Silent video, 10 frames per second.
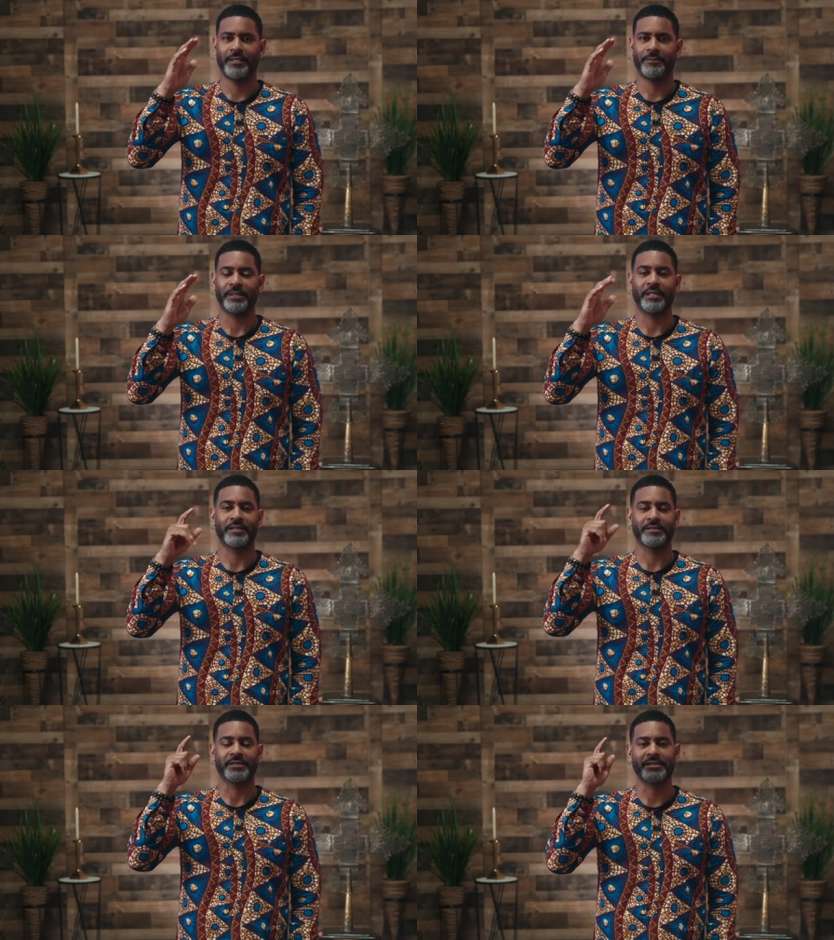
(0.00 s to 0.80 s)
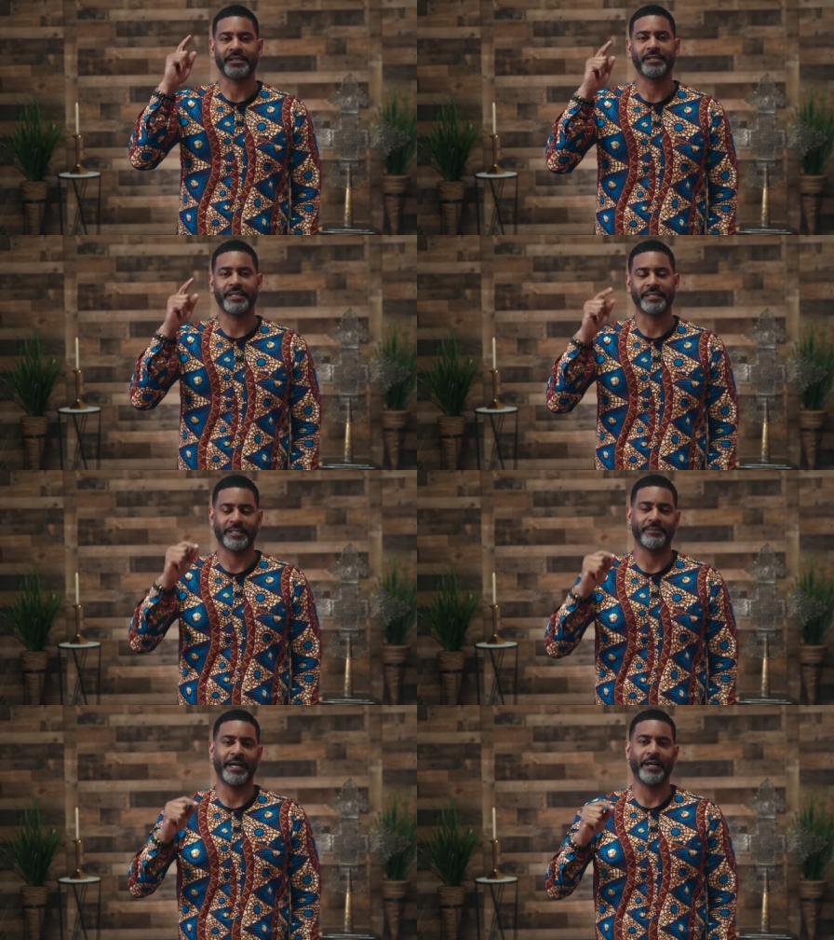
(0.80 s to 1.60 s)
because the sun had
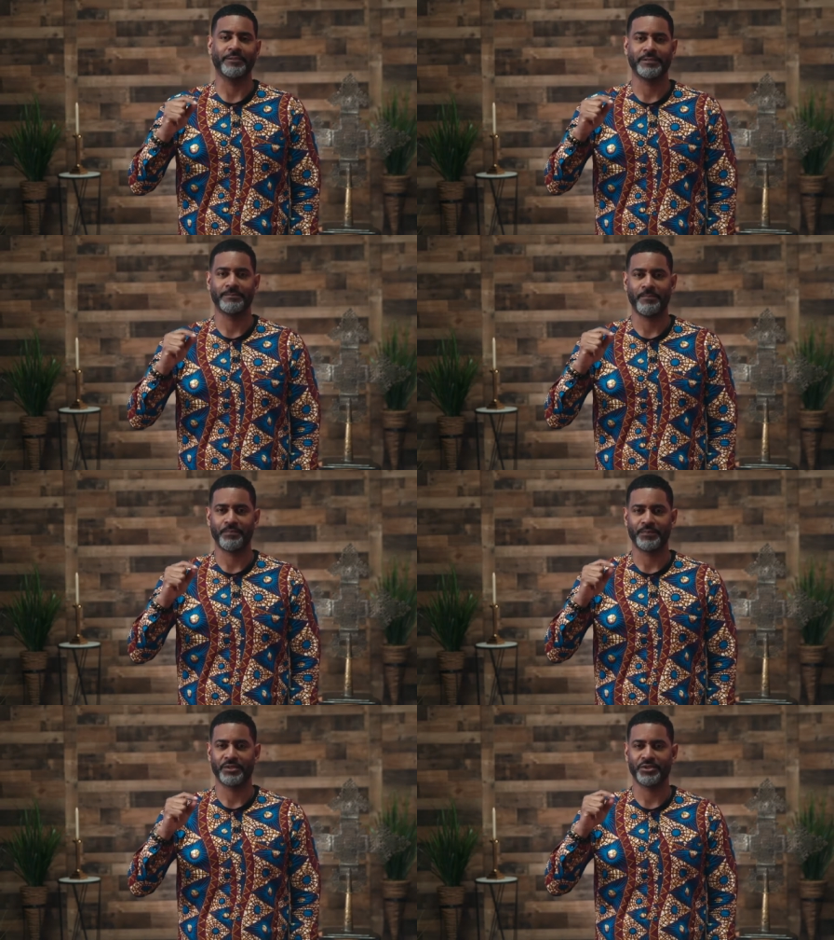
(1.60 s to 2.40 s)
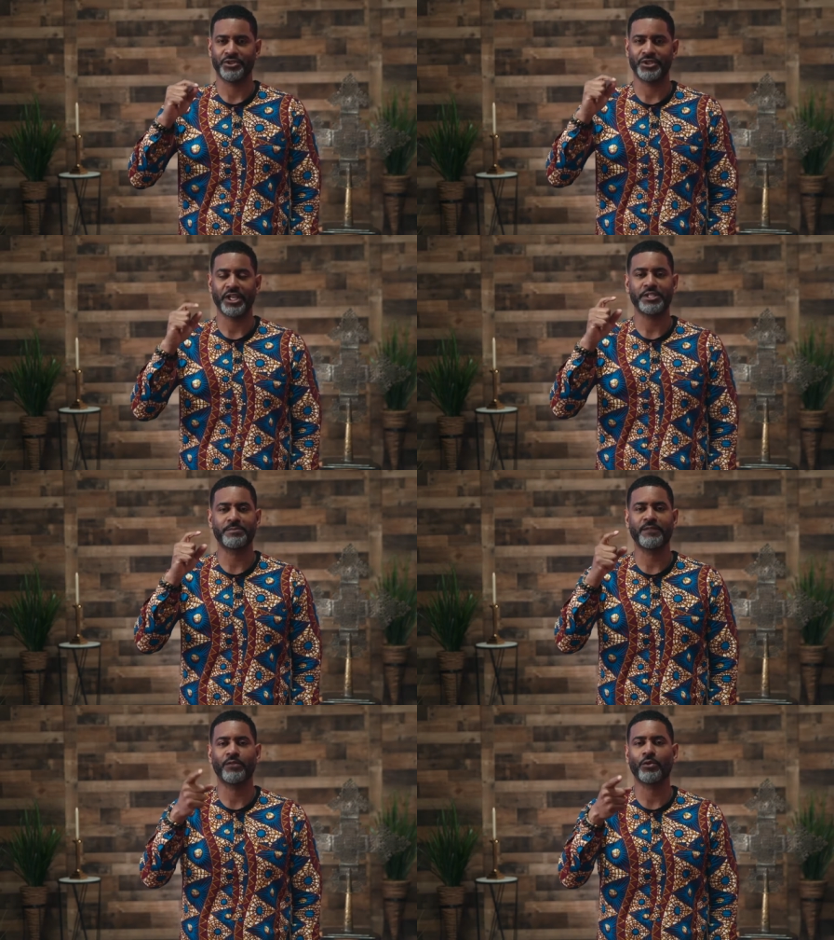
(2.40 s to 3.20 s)
come out just
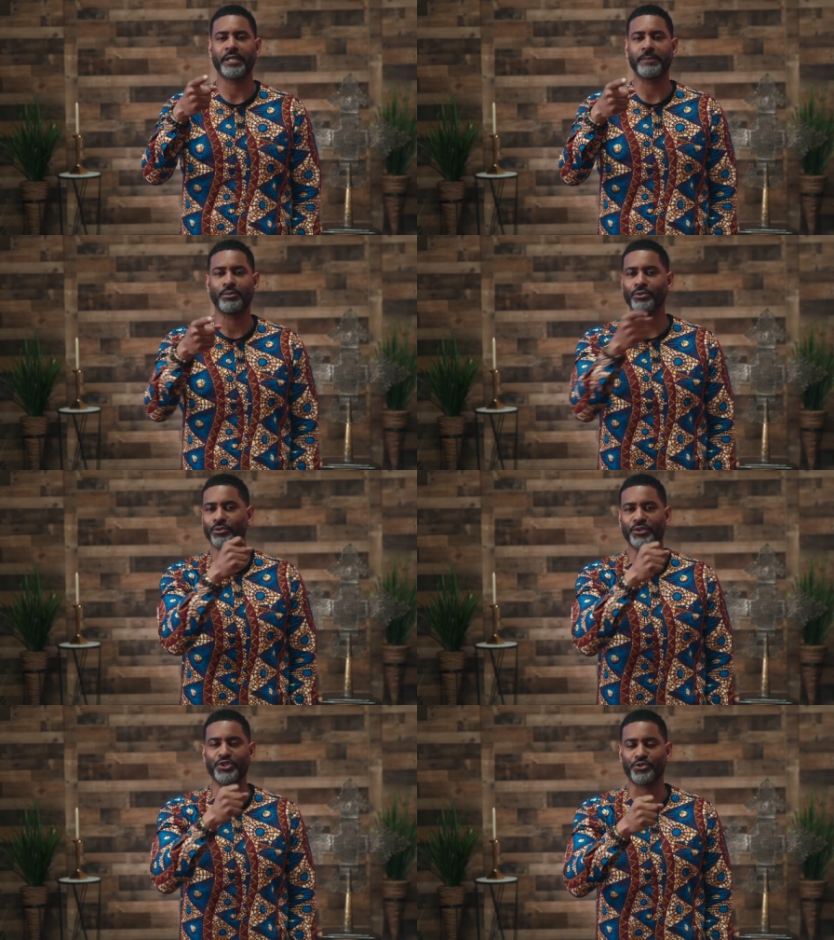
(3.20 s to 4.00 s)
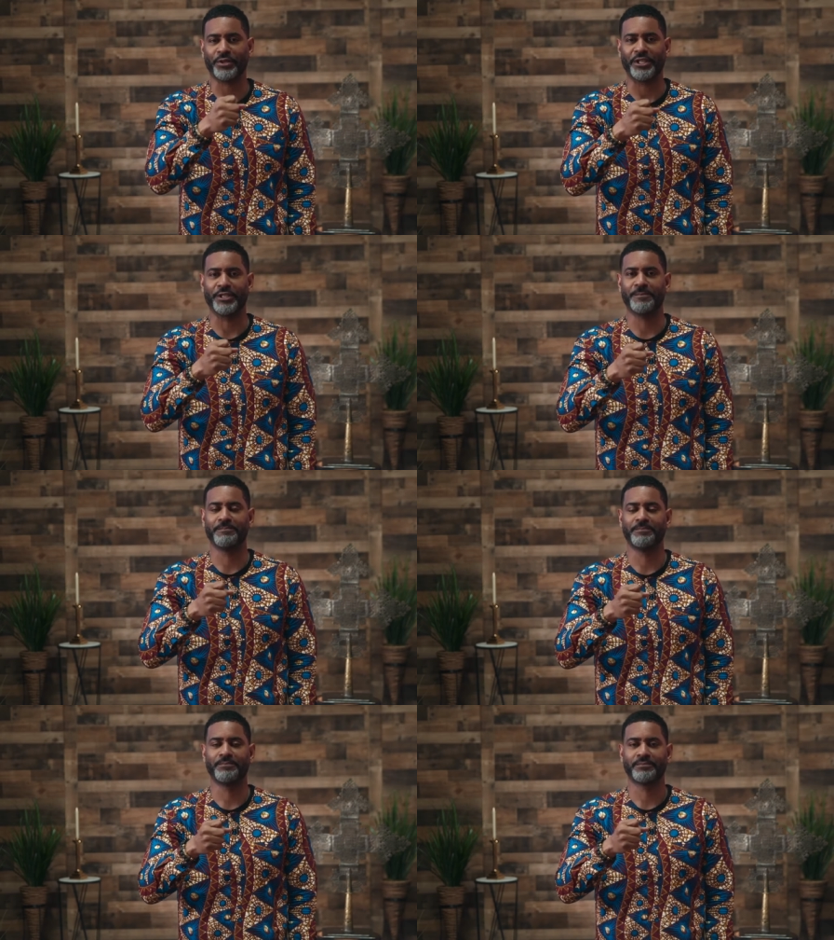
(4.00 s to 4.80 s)
before they pulled the trigger,
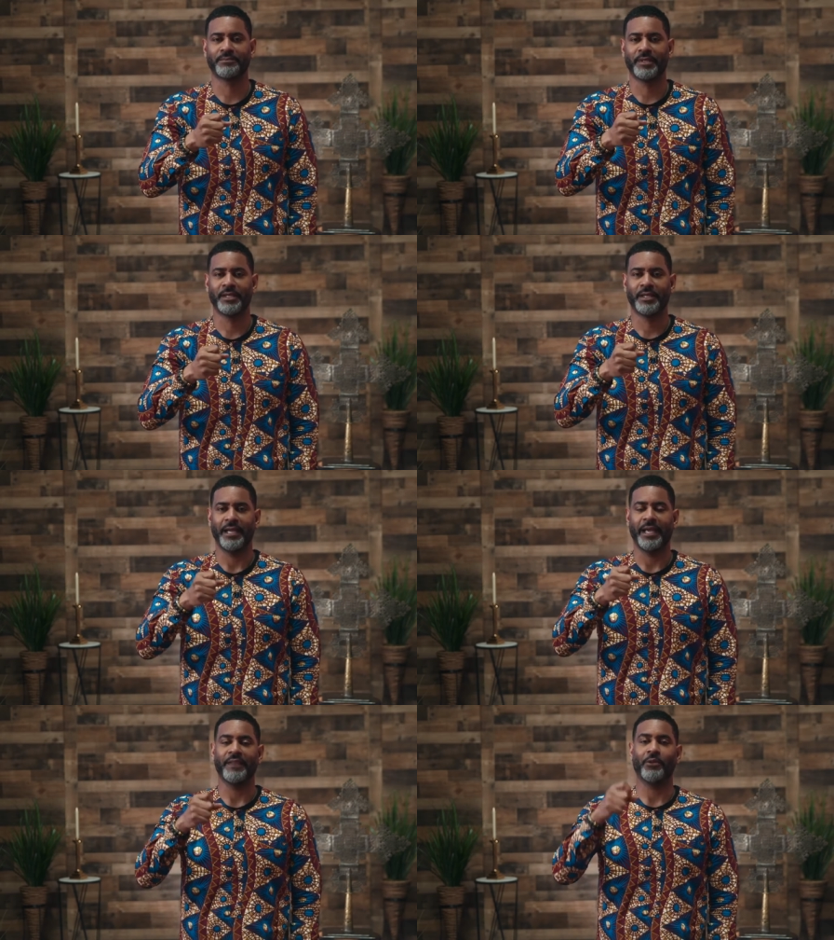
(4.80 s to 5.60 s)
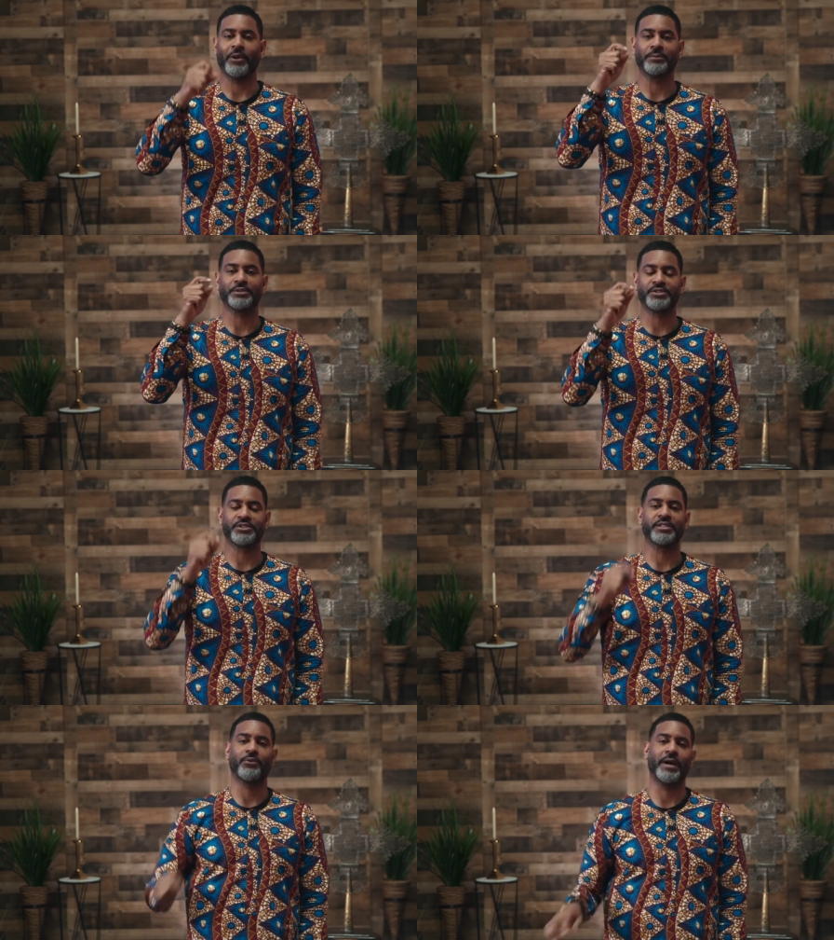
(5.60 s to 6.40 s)
and they were able to
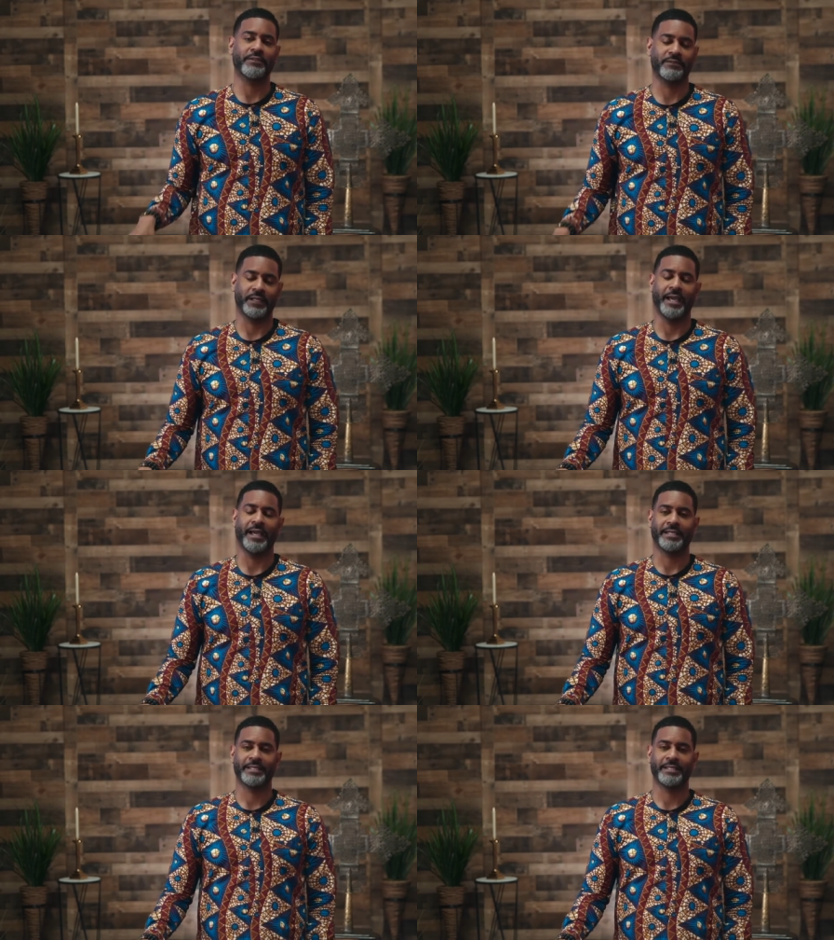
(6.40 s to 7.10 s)
see the white flag.